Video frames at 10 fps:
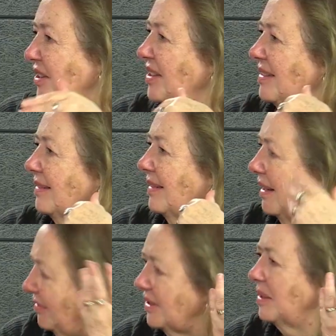just
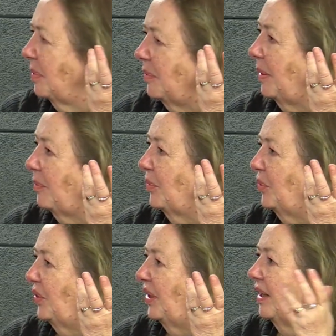covered up a bit
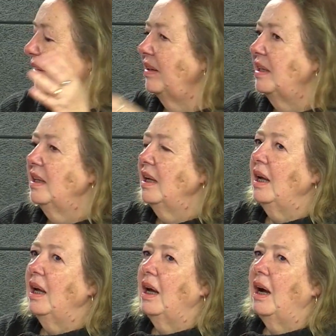more now.
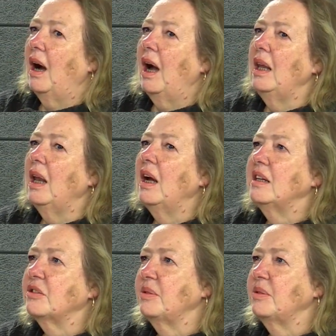I like to